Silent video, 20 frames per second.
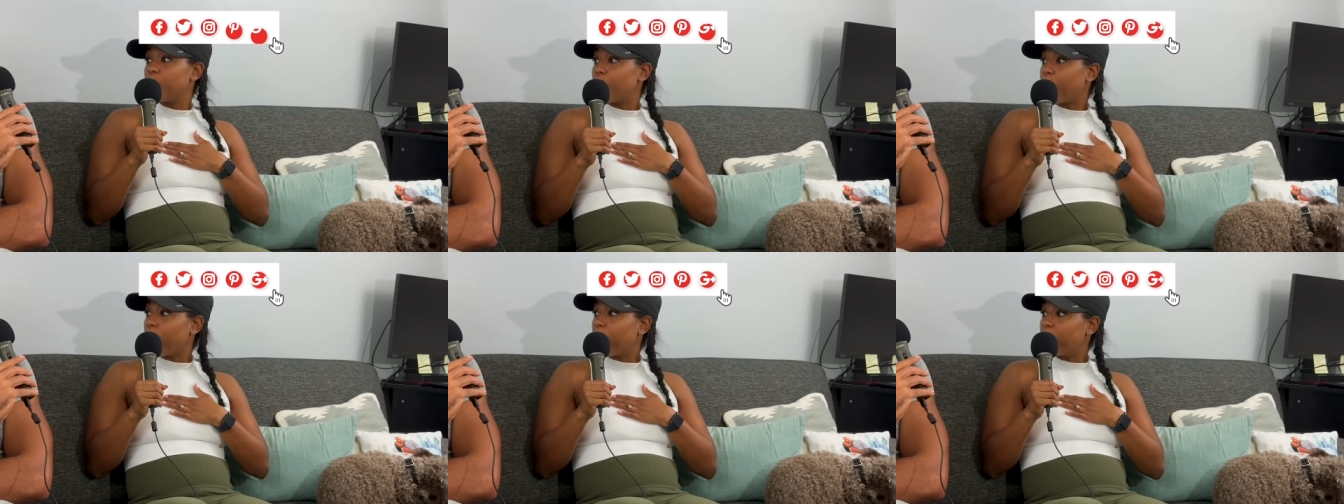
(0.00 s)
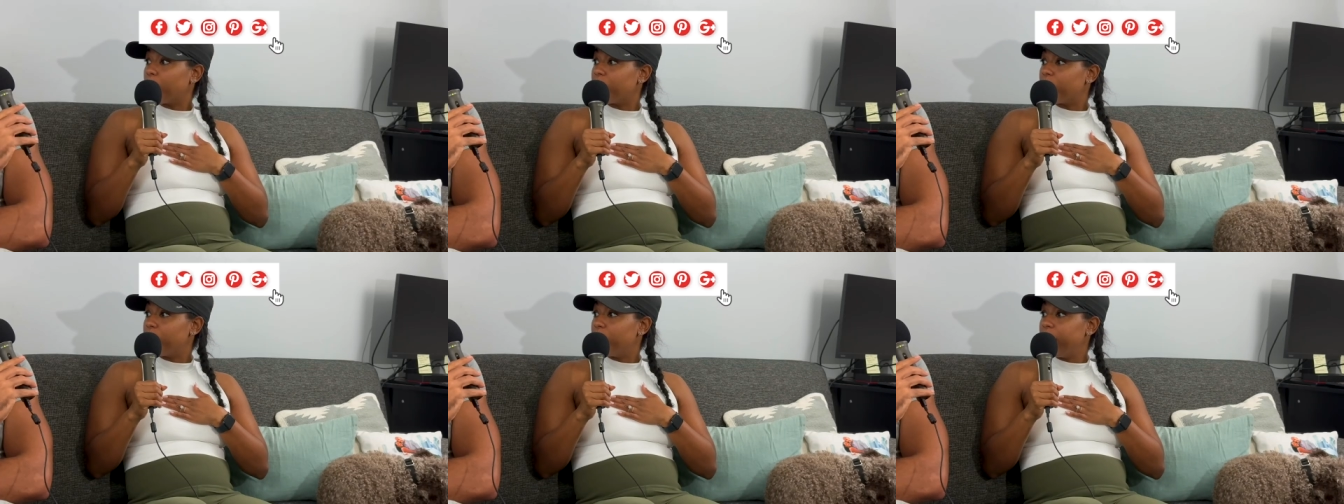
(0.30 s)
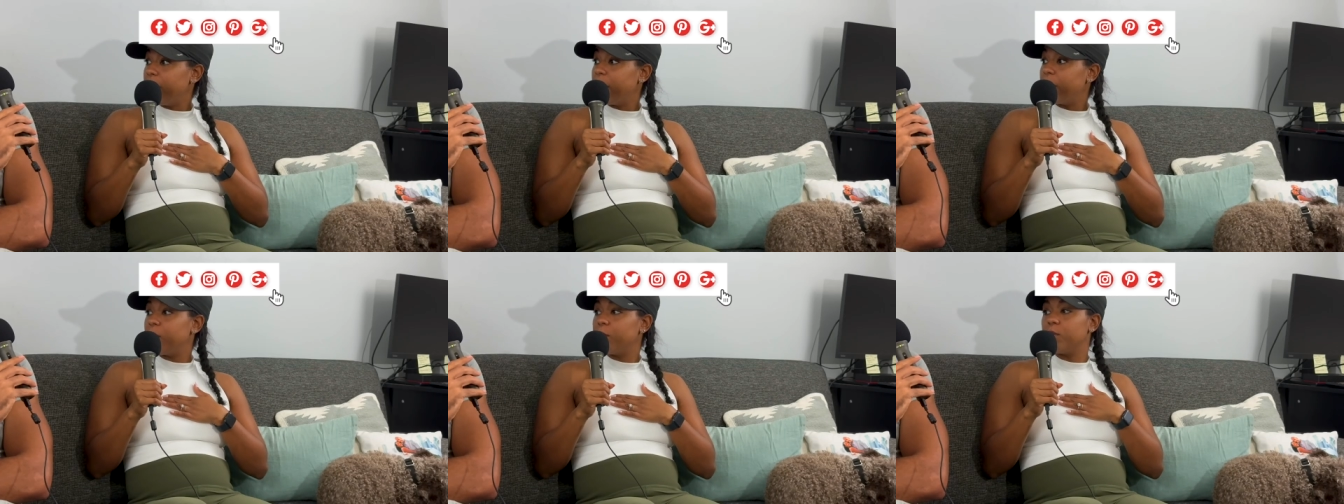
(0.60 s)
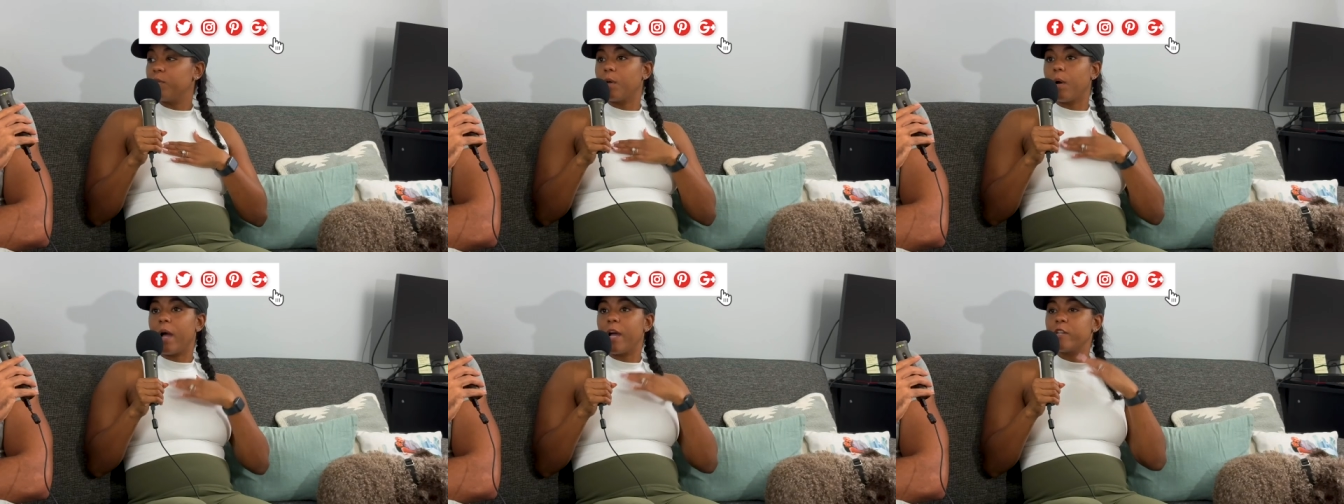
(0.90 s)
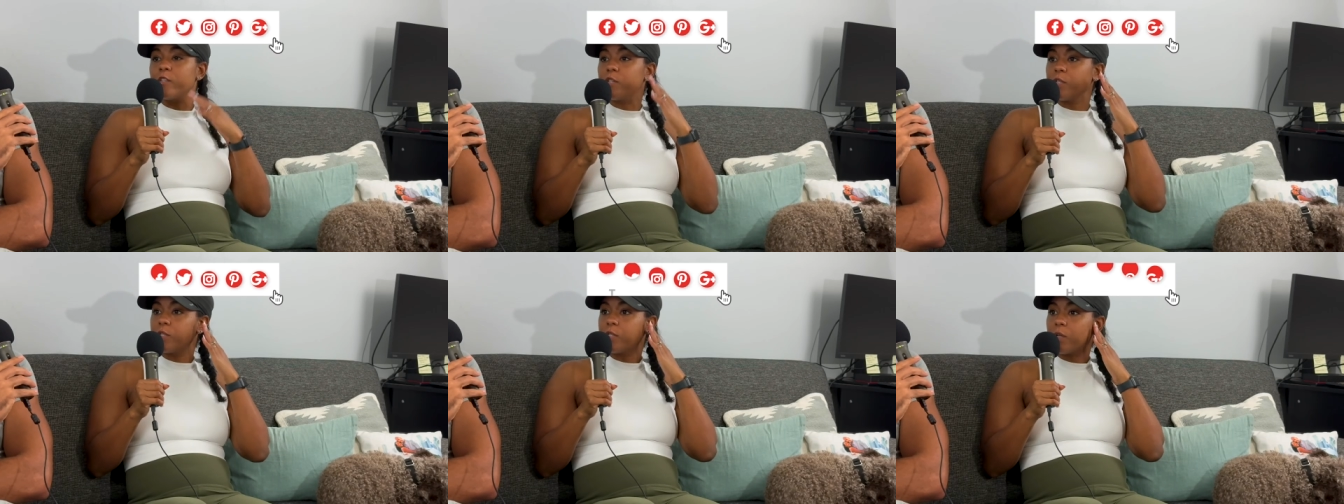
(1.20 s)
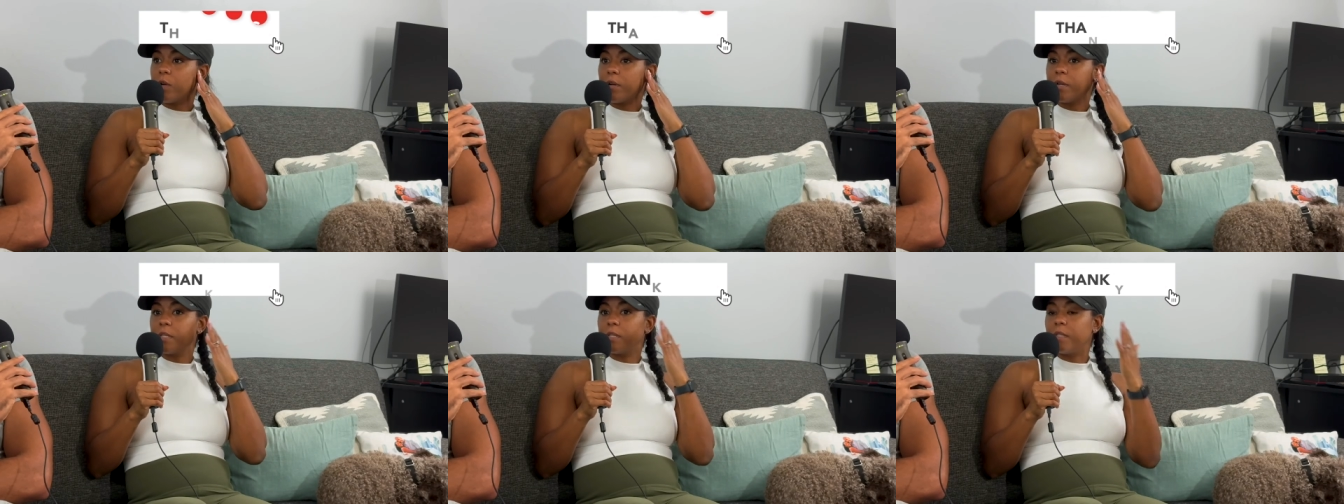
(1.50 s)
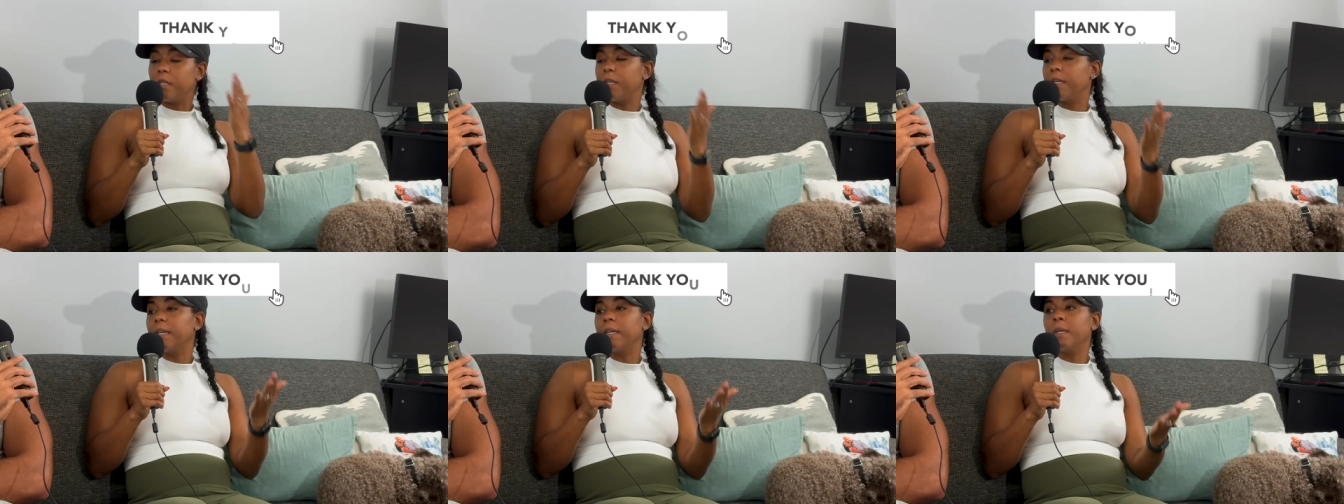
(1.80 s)
wrong with me you know i just started
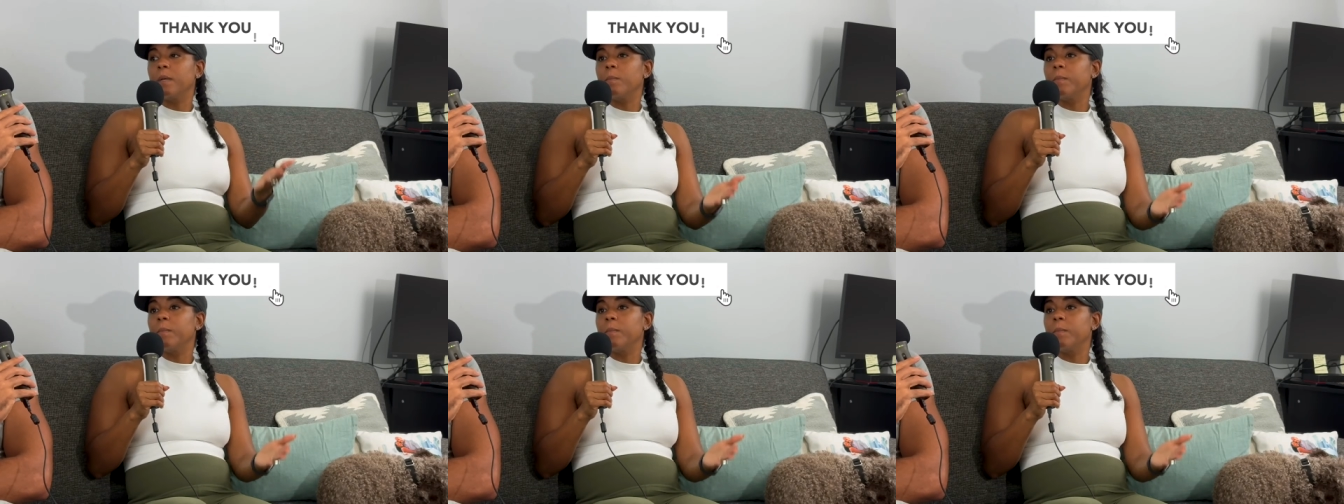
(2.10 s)
thinking